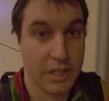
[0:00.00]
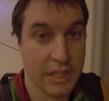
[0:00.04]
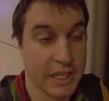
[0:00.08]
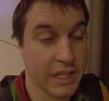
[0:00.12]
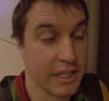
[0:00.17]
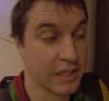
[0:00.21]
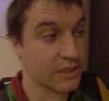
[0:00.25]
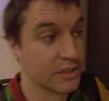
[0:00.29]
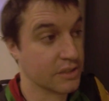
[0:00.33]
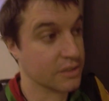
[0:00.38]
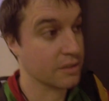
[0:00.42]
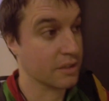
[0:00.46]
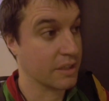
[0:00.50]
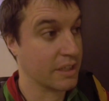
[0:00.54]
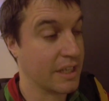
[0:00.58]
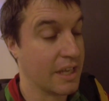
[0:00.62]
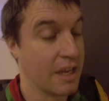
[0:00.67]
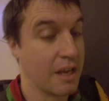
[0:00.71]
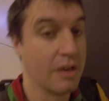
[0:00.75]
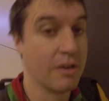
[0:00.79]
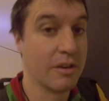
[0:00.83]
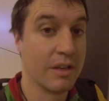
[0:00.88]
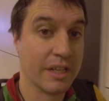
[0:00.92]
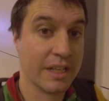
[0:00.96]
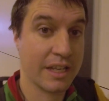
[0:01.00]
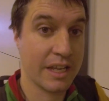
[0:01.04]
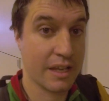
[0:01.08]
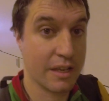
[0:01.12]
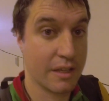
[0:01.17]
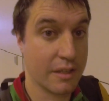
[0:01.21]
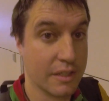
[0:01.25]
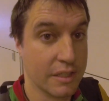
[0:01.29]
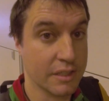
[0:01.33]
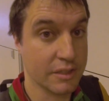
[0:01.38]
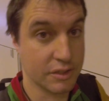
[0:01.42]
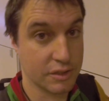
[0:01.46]
Okay, so the current
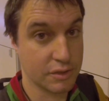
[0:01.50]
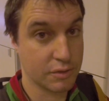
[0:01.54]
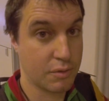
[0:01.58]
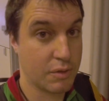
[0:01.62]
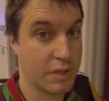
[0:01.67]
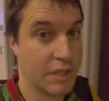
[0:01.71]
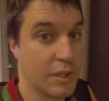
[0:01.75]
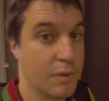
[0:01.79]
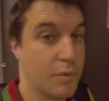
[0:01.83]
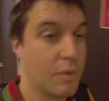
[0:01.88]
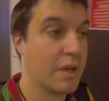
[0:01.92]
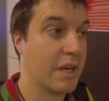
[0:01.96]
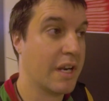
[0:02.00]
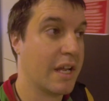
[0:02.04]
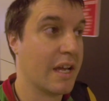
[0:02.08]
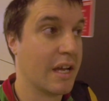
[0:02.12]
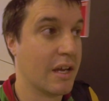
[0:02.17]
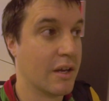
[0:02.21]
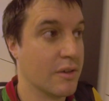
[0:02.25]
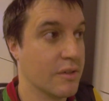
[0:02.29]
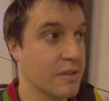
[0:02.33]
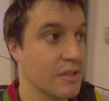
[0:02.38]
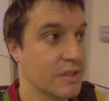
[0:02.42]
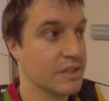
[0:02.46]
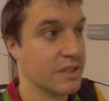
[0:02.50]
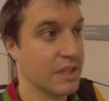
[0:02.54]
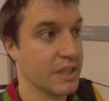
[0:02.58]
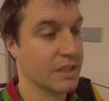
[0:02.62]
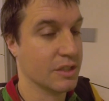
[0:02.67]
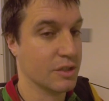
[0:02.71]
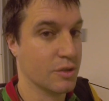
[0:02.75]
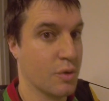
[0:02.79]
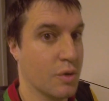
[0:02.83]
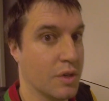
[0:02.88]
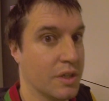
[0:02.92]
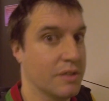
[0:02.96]
count is twenty-one hours
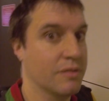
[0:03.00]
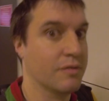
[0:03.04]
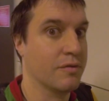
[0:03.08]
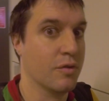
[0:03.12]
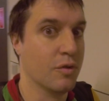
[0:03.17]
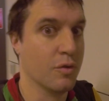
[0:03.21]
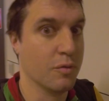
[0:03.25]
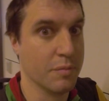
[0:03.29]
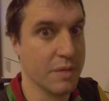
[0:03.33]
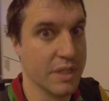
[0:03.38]
and twenty-four